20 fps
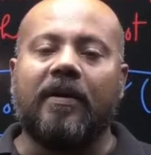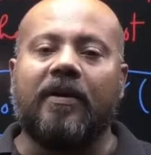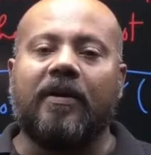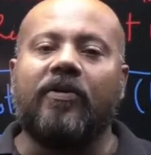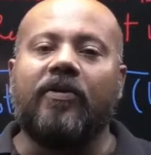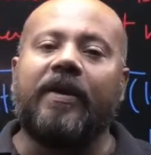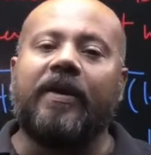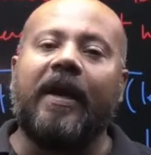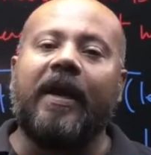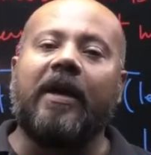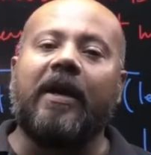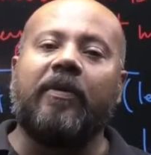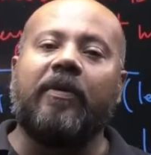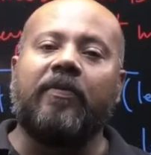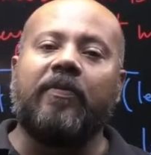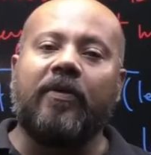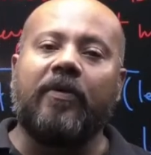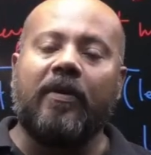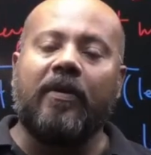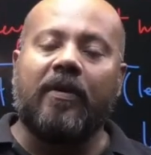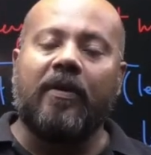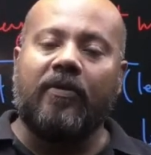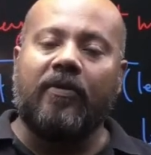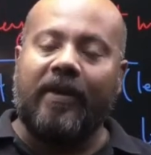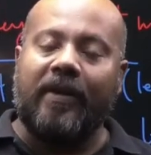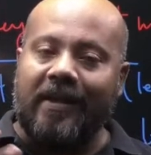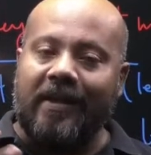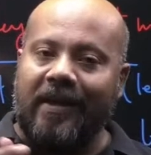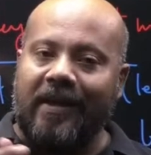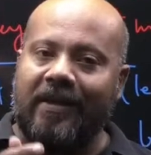You take people, you
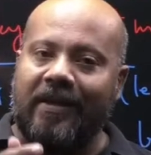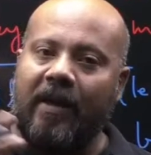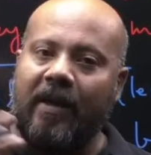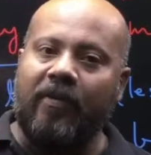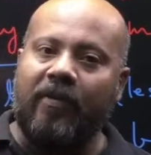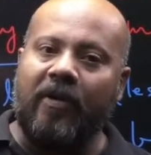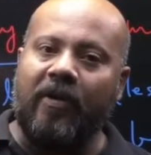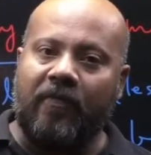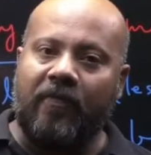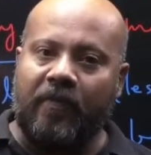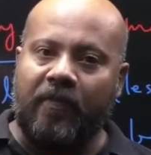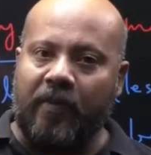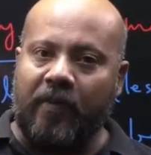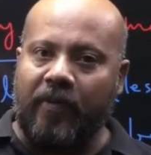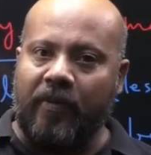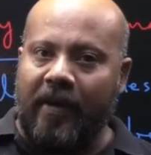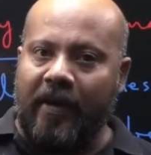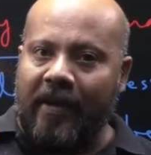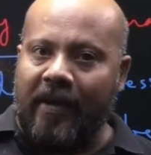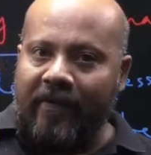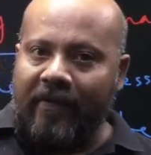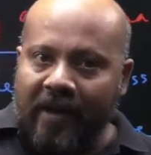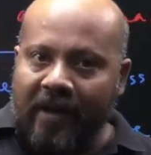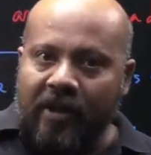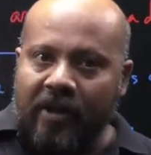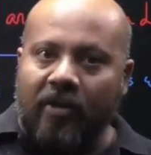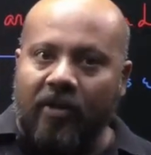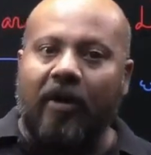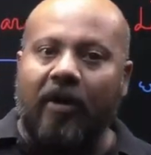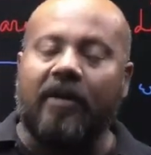take the example of people living
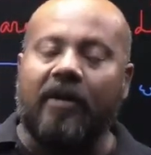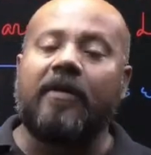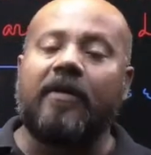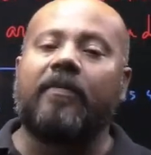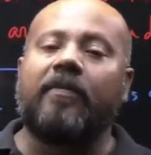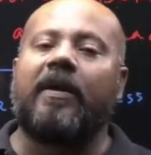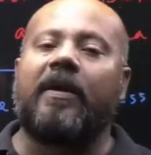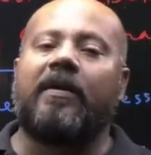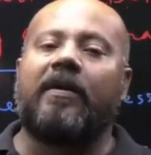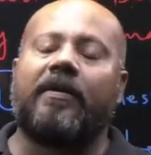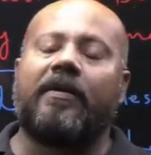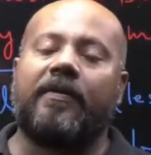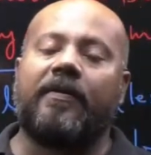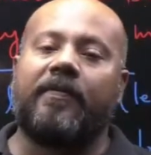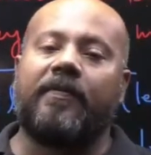in the northern belt.